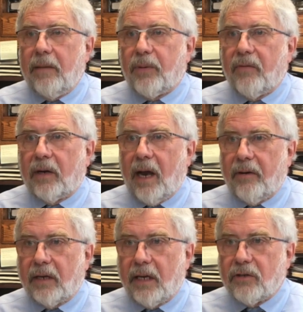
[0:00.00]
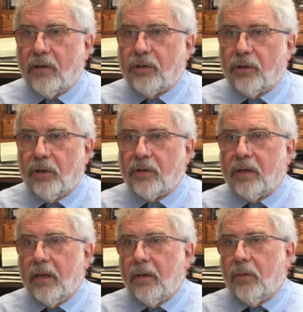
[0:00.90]
Deep River Congregational
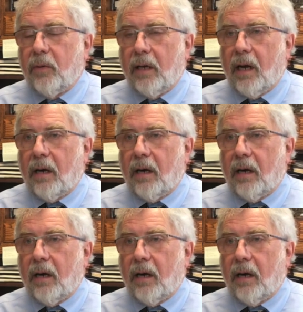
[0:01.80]
Church. We